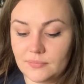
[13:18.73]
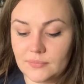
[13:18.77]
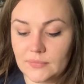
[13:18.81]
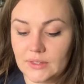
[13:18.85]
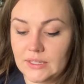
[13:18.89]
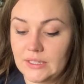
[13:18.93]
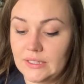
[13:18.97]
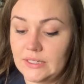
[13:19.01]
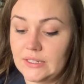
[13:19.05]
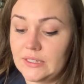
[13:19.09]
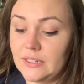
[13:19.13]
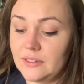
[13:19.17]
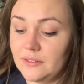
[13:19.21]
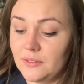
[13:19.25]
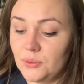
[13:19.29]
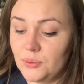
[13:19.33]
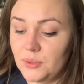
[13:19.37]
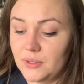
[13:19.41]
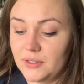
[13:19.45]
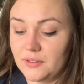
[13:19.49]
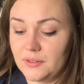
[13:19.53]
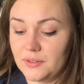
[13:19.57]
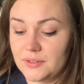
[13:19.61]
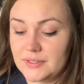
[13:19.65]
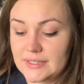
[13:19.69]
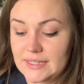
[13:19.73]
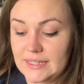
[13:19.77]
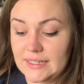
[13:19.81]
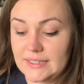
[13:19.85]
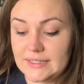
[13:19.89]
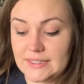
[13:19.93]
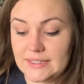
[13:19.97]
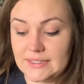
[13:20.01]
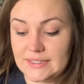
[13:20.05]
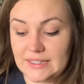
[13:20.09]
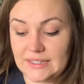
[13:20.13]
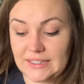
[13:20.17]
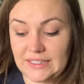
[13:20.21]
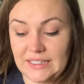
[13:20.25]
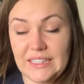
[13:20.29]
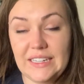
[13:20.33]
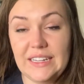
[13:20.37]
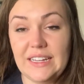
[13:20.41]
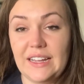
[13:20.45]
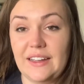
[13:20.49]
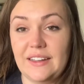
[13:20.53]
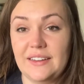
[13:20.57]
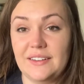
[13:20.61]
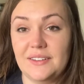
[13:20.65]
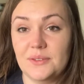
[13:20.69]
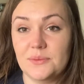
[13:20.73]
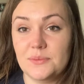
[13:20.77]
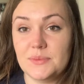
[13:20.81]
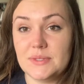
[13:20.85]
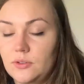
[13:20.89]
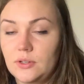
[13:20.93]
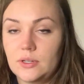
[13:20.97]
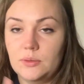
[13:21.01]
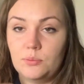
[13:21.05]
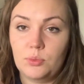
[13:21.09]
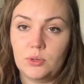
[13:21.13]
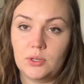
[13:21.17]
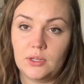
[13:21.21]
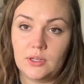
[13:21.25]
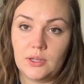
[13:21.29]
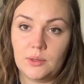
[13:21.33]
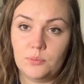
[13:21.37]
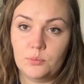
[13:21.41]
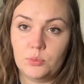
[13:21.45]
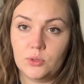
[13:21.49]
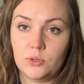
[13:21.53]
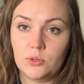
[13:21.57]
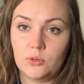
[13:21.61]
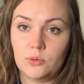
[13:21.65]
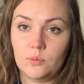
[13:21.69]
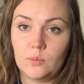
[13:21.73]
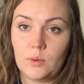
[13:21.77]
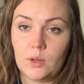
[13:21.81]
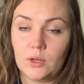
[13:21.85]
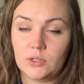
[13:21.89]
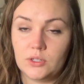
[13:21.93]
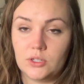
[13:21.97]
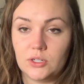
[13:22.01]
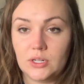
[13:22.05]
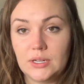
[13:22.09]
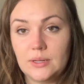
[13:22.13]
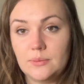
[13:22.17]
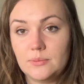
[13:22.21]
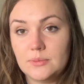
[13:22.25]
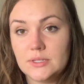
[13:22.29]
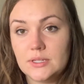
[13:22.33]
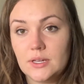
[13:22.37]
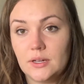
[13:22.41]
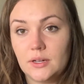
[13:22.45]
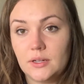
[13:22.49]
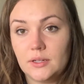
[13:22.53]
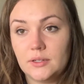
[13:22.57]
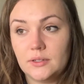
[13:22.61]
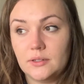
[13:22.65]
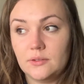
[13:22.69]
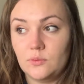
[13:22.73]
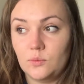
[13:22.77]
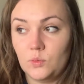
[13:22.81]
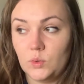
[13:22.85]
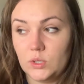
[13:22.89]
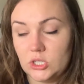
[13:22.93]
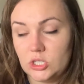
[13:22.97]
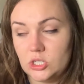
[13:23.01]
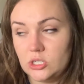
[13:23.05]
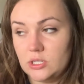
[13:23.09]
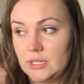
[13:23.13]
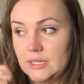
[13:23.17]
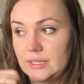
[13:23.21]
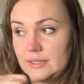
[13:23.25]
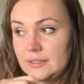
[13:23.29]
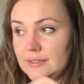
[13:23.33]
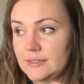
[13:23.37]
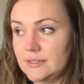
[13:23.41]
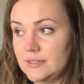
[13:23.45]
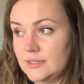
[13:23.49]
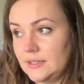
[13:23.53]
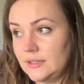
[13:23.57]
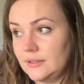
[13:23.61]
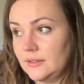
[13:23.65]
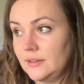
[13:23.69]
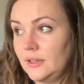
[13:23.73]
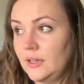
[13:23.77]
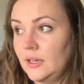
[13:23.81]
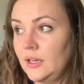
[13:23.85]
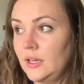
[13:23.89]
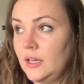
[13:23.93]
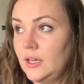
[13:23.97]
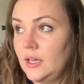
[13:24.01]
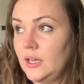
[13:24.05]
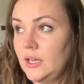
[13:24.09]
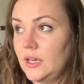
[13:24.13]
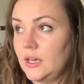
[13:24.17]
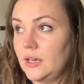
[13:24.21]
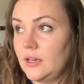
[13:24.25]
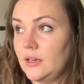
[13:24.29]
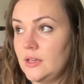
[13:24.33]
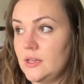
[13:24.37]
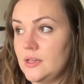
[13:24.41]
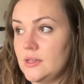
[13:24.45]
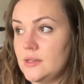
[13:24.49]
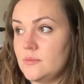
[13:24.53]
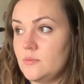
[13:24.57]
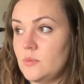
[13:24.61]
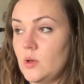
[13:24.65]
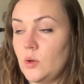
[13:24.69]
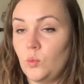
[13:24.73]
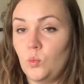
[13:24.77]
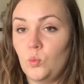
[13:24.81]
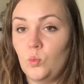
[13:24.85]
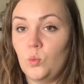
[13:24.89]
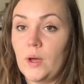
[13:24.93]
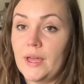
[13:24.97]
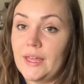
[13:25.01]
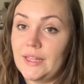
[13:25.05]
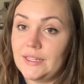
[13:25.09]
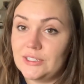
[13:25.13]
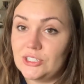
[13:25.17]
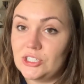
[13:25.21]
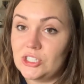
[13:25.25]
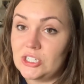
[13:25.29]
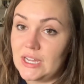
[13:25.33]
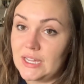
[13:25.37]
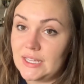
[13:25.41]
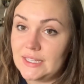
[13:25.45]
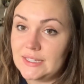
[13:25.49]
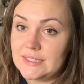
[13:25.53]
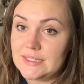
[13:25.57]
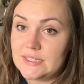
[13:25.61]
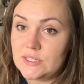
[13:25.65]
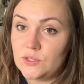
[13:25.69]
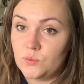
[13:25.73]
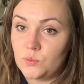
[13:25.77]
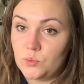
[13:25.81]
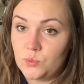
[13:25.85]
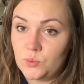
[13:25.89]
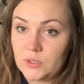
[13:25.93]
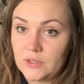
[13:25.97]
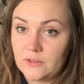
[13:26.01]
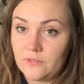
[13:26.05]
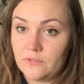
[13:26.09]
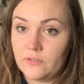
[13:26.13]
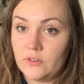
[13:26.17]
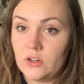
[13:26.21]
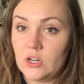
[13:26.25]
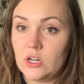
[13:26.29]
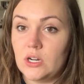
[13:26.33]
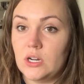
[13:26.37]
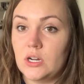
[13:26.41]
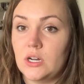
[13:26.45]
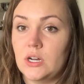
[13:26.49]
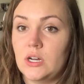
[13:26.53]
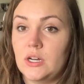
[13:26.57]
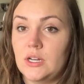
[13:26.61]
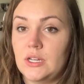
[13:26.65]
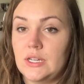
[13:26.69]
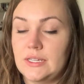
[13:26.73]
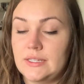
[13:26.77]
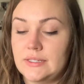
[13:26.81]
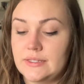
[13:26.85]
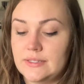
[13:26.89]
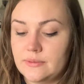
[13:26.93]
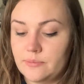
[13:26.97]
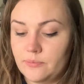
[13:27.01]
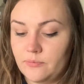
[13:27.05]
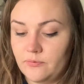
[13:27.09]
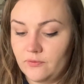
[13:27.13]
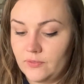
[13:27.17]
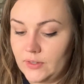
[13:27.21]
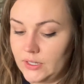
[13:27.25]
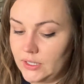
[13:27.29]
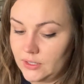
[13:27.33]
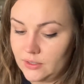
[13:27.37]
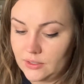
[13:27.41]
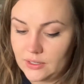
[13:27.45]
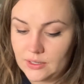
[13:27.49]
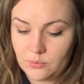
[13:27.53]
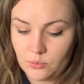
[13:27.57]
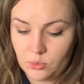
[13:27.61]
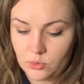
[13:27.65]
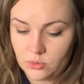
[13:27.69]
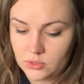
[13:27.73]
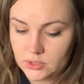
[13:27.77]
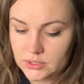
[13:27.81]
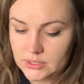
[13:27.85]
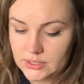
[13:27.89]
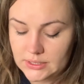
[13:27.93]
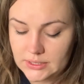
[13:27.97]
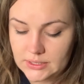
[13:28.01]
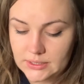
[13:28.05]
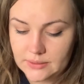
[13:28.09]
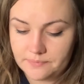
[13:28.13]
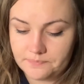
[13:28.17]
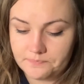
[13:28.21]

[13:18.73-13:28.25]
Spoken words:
And another one of those things is cleaning items. You can put a broom on your Amazon wish list. A wet jet Swiffer is very important.